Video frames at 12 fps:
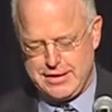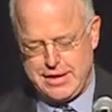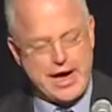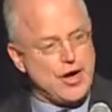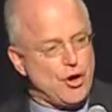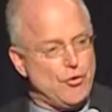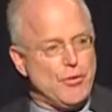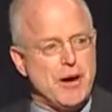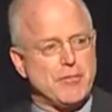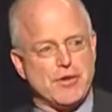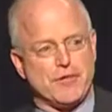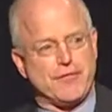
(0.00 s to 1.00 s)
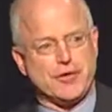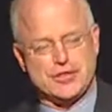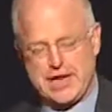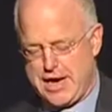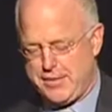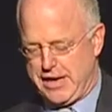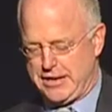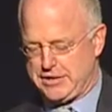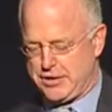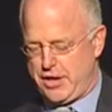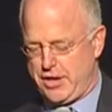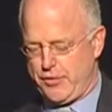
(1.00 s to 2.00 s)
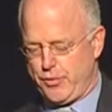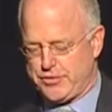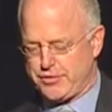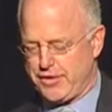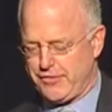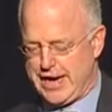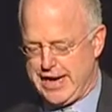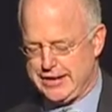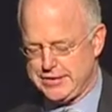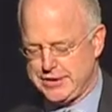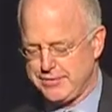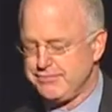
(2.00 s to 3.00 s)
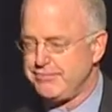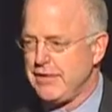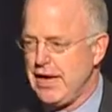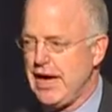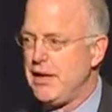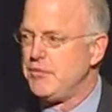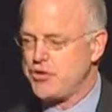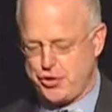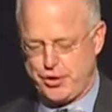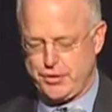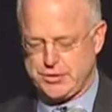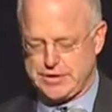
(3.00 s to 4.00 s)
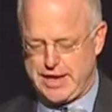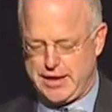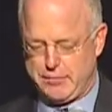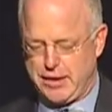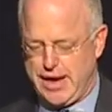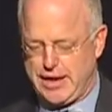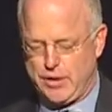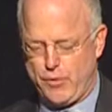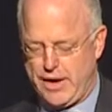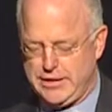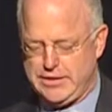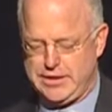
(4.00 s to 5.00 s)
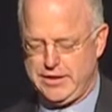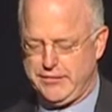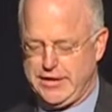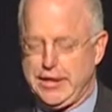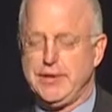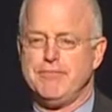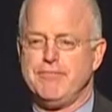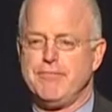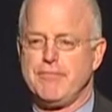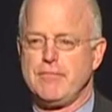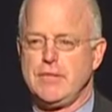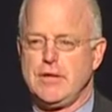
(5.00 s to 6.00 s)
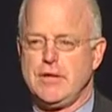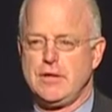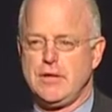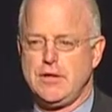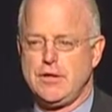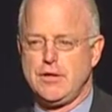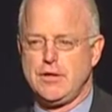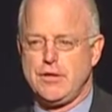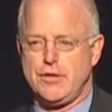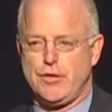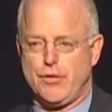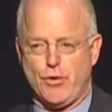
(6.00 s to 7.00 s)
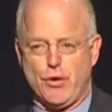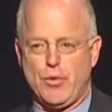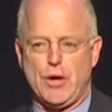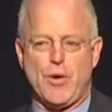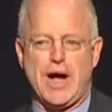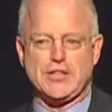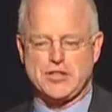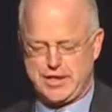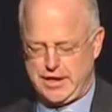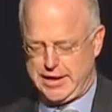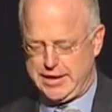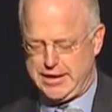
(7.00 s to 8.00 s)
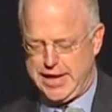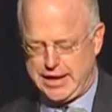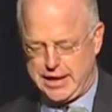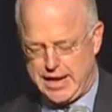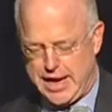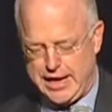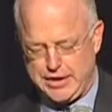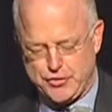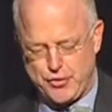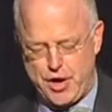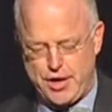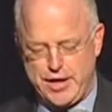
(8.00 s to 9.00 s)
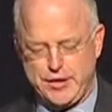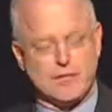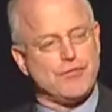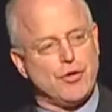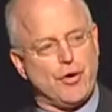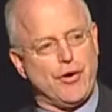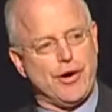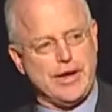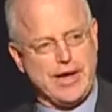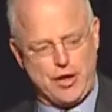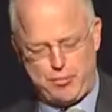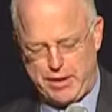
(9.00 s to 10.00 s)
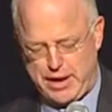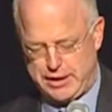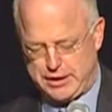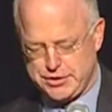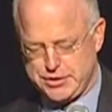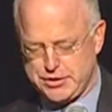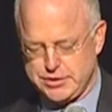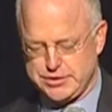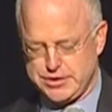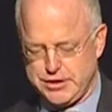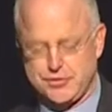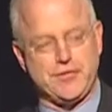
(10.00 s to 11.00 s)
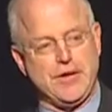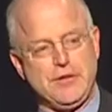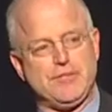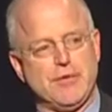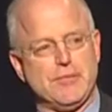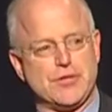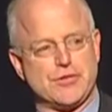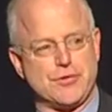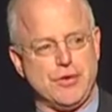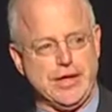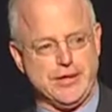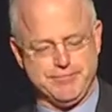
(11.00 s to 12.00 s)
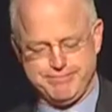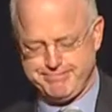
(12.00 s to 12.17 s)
I don't remember the first time I saw The Wizard of Oz. I am sure it was on a black and white TV. The room we watched it in had a line drawn on the floor in nail polish 6 feet from the screen.